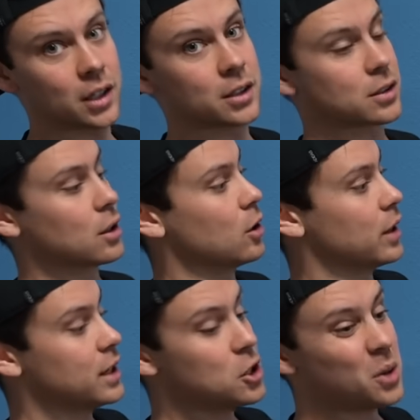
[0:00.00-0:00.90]
So,
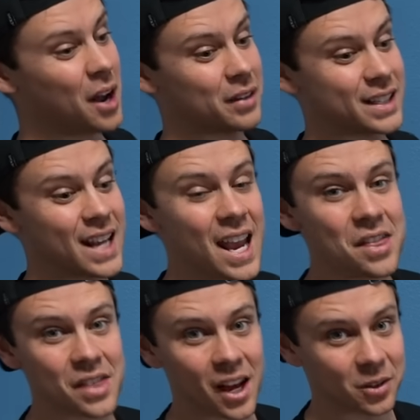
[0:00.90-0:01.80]
and then you'd have a
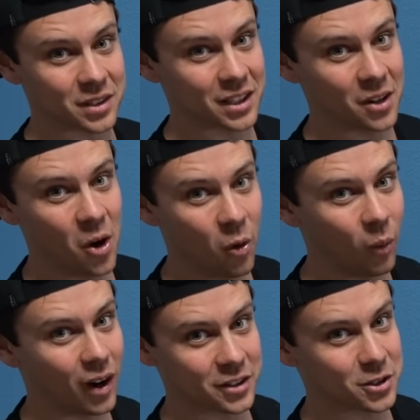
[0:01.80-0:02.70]
10,000
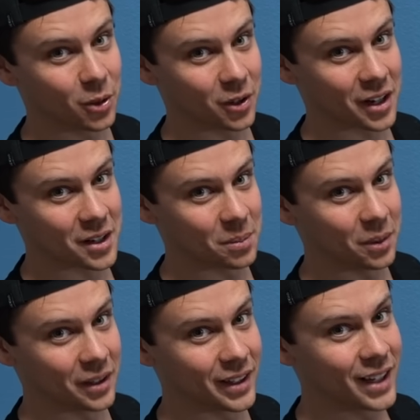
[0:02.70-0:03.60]
watt solar
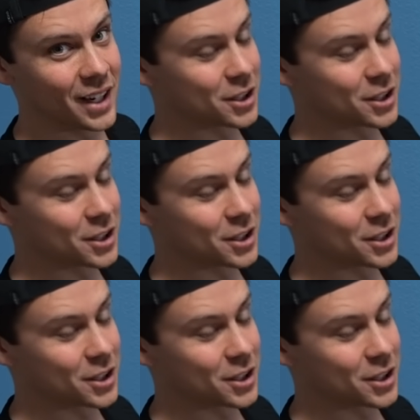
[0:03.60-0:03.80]
input.